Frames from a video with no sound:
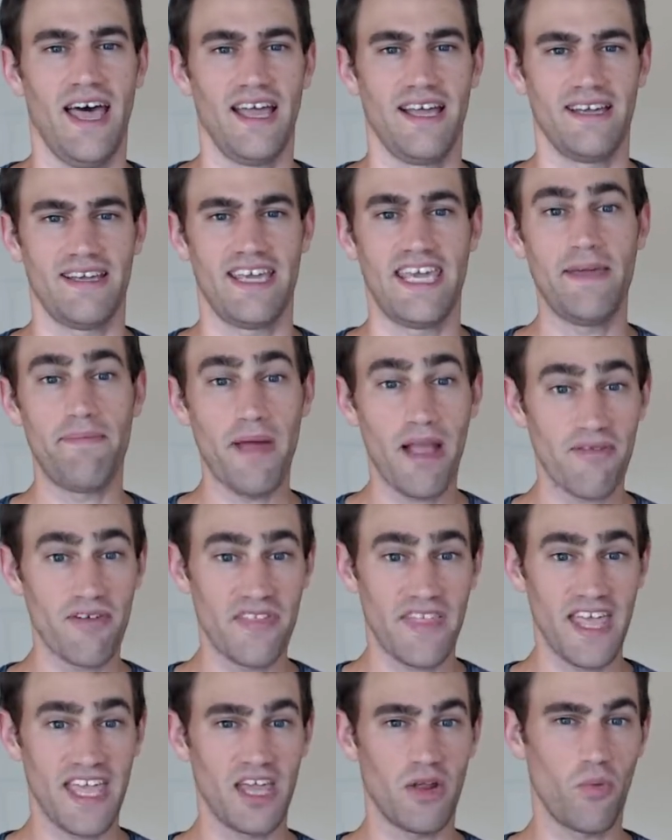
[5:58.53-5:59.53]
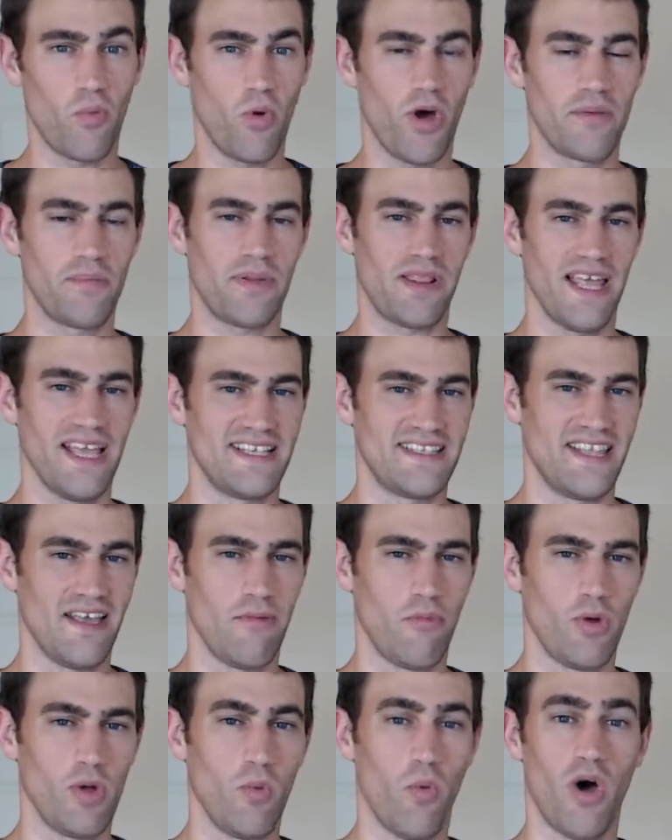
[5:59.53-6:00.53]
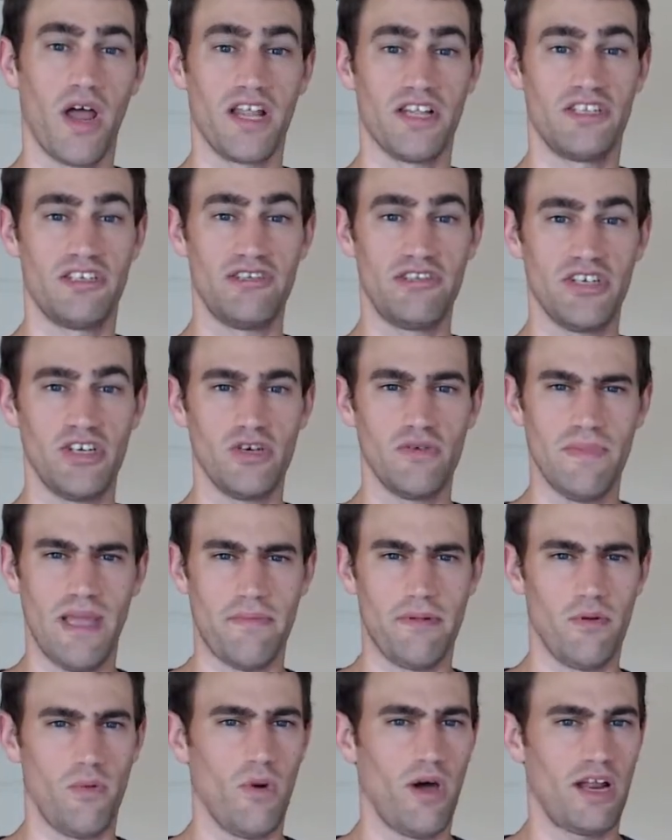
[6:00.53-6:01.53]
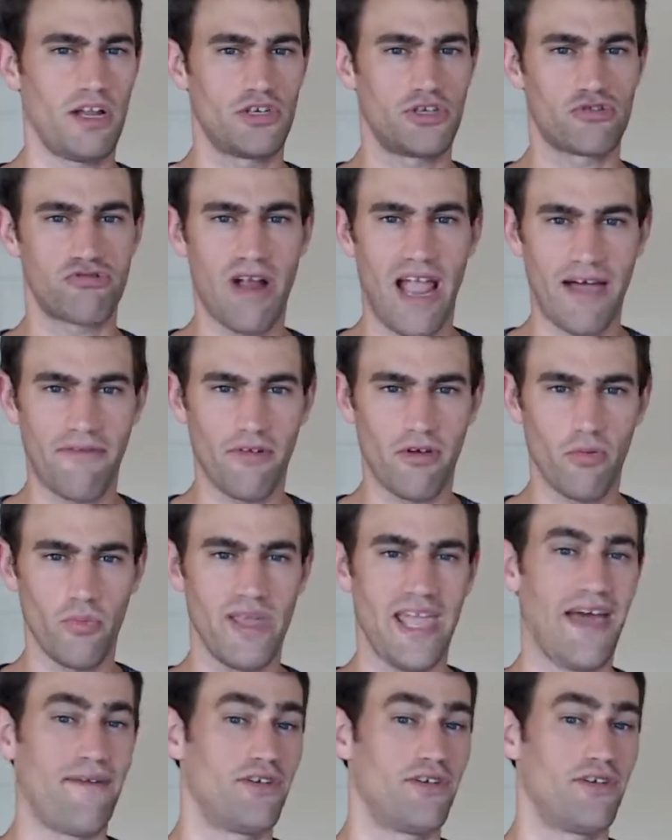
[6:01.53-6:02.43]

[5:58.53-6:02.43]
keep everything in one place that we want it to do. Maybe we want to travel. We have a